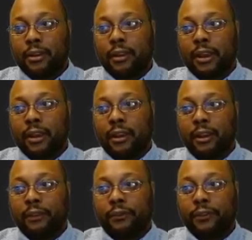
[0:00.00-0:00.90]

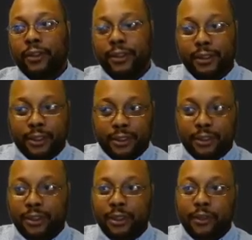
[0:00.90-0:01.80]
Like, for
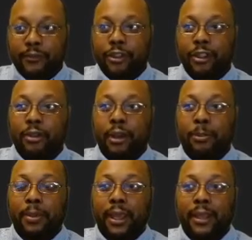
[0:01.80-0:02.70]
instance, to
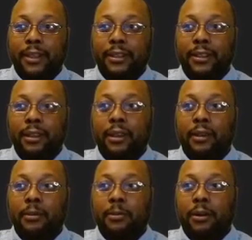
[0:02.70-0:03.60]
append
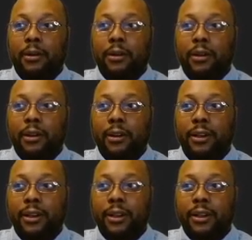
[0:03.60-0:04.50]
more,
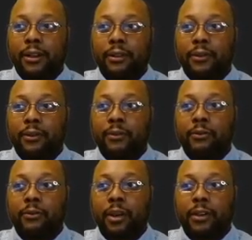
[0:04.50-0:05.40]

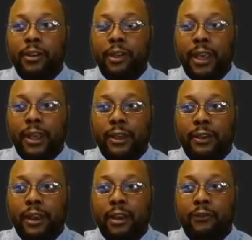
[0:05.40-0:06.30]
well, you
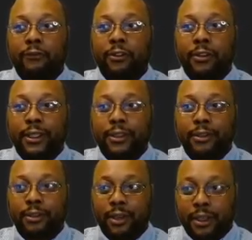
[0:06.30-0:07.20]
can, for this
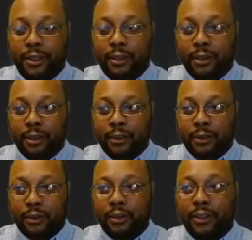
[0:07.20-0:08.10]
string,
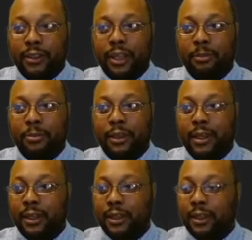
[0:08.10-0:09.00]
you can type in
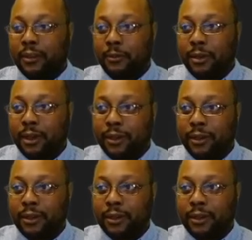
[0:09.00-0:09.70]
anything you want.